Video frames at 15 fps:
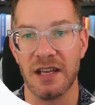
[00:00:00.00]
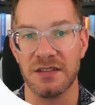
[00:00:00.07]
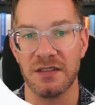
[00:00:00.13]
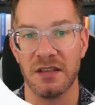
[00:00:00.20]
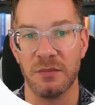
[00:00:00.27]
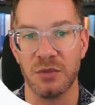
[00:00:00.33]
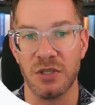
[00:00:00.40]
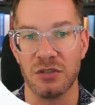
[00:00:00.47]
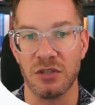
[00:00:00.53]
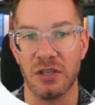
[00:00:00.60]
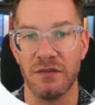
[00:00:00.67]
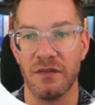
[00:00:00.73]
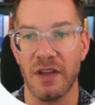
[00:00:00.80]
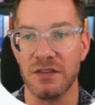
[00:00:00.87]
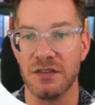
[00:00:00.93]
a potential
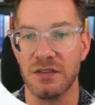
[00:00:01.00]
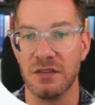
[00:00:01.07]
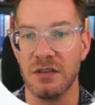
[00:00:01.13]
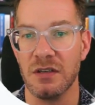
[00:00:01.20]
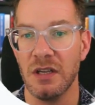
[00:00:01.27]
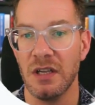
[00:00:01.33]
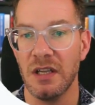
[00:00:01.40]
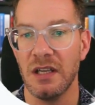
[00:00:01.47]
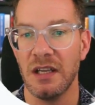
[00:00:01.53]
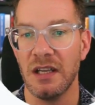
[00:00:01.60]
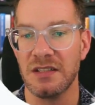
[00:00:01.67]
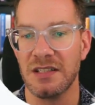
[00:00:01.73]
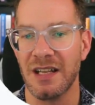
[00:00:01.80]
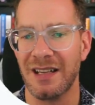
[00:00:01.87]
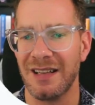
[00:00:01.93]
investor is
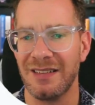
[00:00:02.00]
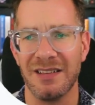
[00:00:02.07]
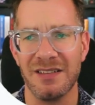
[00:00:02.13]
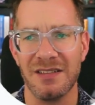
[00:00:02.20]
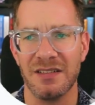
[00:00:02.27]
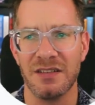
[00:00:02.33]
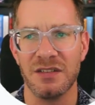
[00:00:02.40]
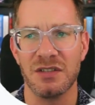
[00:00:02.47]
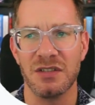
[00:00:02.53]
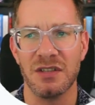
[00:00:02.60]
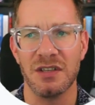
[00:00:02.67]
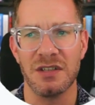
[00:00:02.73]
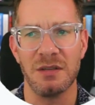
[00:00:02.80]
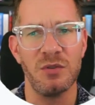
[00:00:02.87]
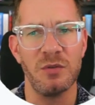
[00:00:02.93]
like this, there
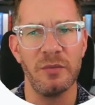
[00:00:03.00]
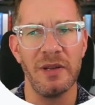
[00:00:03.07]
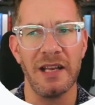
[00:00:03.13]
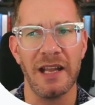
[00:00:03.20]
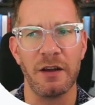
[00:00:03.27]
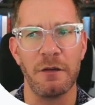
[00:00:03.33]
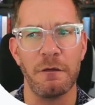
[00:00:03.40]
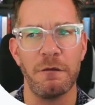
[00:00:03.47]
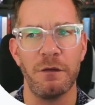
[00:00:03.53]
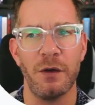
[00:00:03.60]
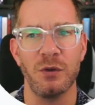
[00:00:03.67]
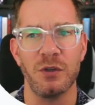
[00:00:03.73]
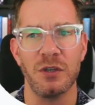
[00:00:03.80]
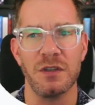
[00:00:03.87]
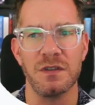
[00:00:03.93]
seems to be a lack of
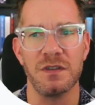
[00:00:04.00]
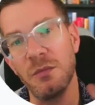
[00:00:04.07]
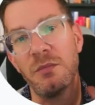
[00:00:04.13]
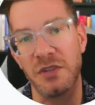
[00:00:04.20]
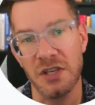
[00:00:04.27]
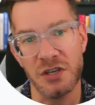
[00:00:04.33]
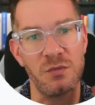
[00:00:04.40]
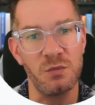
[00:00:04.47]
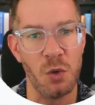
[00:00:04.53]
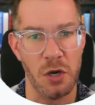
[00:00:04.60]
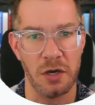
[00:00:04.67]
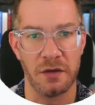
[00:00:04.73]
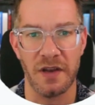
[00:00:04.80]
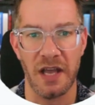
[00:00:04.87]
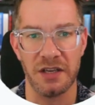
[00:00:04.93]
focus. There's some warning
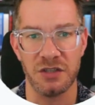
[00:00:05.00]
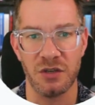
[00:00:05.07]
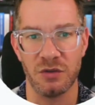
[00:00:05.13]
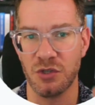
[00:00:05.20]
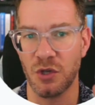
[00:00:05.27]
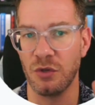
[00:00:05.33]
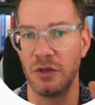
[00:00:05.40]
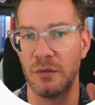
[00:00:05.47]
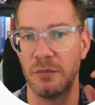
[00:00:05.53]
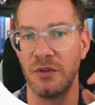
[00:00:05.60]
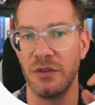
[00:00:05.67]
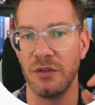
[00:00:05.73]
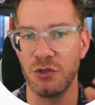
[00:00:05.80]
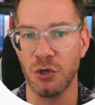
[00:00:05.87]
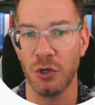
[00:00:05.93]
flags. So the
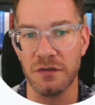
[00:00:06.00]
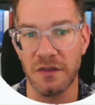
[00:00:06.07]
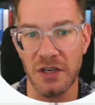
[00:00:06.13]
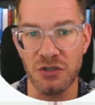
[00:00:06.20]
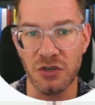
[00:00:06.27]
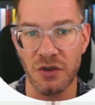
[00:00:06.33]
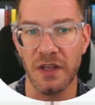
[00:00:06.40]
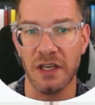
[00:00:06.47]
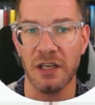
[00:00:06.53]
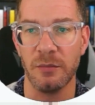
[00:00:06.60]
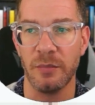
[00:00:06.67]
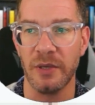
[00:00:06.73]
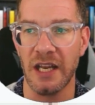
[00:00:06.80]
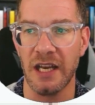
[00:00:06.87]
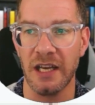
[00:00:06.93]
joint venture thing in the
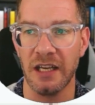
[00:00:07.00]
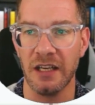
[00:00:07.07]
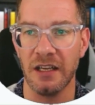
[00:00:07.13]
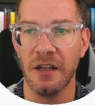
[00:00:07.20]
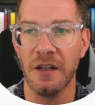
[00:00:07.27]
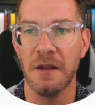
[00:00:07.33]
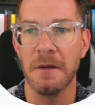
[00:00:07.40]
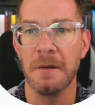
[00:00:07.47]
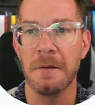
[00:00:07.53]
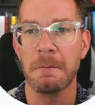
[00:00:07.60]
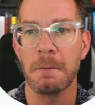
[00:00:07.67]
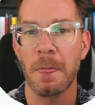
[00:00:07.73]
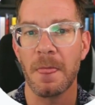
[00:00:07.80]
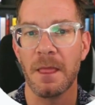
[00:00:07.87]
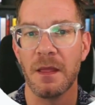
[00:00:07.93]
beginning,
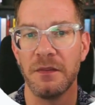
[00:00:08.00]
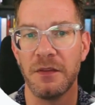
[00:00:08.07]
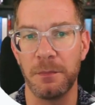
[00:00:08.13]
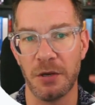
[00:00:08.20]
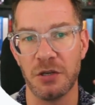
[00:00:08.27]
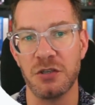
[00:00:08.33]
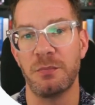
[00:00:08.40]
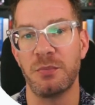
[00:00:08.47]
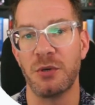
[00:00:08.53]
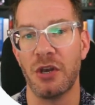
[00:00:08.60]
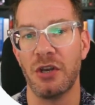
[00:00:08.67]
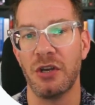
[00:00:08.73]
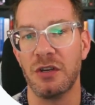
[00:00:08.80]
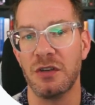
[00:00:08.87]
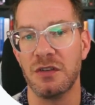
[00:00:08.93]
the bunch of
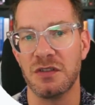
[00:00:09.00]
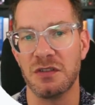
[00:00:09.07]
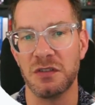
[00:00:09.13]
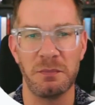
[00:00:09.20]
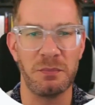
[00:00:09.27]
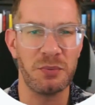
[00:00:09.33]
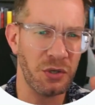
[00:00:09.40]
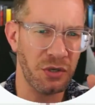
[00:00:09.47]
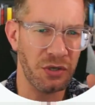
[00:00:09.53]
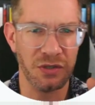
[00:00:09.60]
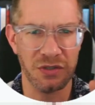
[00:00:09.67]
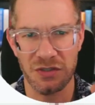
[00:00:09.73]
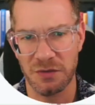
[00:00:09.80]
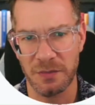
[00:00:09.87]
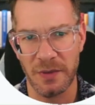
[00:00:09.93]
products, the product
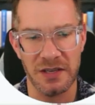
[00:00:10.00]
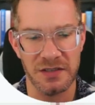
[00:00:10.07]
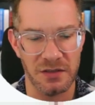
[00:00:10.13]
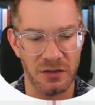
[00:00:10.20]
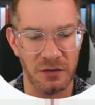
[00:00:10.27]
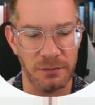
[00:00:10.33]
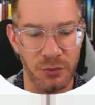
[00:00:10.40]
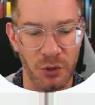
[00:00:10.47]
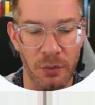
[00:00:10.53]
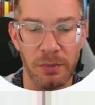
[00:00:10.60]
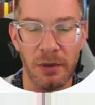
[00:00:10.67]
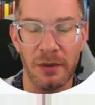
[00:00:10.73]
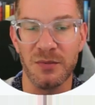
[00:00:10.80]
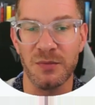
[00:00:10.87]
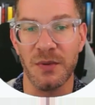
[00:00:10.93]
space, the
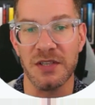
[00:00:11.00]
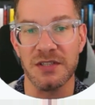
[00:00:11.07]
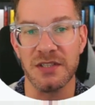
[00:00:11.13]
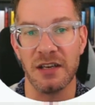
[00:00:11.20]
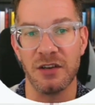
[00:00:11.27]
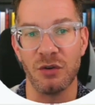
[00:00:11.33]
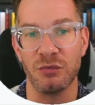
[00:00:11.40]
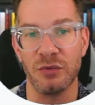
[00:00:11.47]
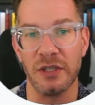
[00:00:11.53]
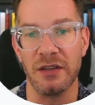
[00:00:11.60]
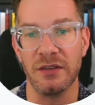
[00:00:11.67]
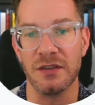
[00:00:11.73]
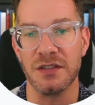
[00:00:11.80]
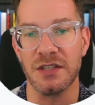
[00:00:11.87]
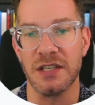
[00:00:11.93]
problem space that I don't really
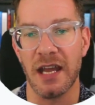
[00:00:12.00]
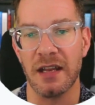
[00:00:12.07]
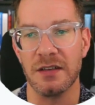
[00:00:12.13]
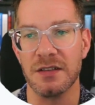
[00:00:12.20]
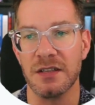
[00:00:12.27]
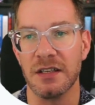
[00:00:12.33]
understand.